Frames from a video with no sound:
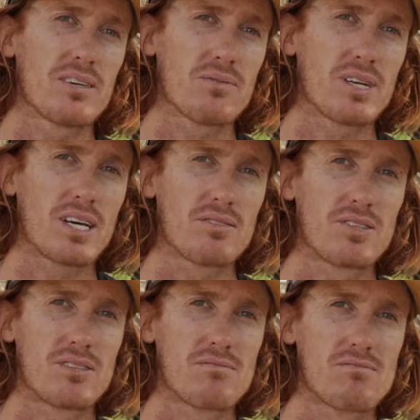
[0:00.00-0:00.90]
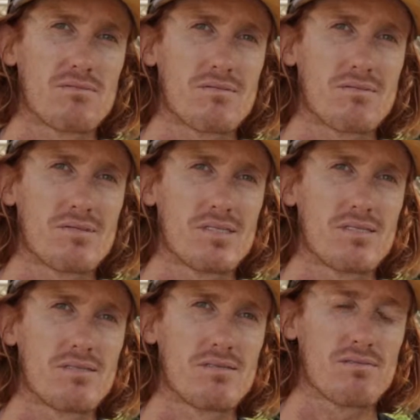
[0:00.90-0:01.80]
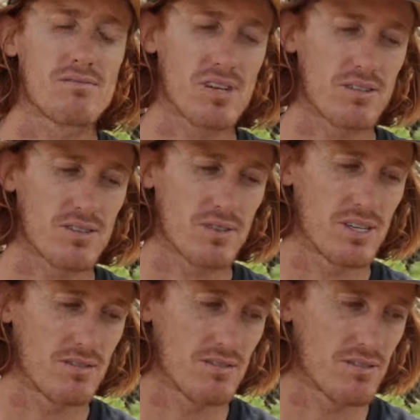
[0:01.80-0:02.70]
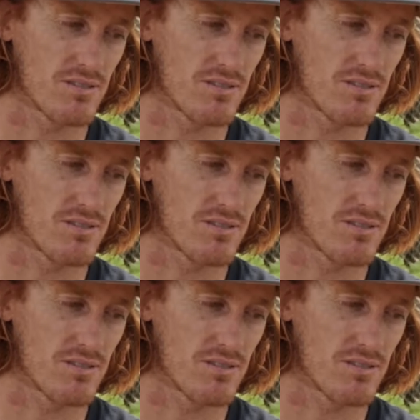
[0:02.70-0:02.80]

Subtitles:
What else? What else do we do?